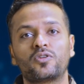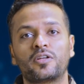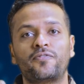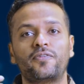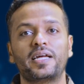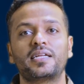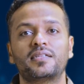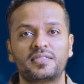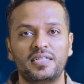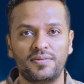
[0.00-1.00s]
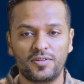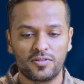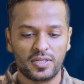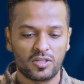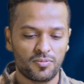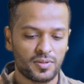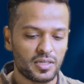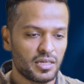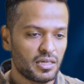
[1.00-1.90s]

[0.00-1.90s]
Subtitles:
to reflect the sentiment of the economy.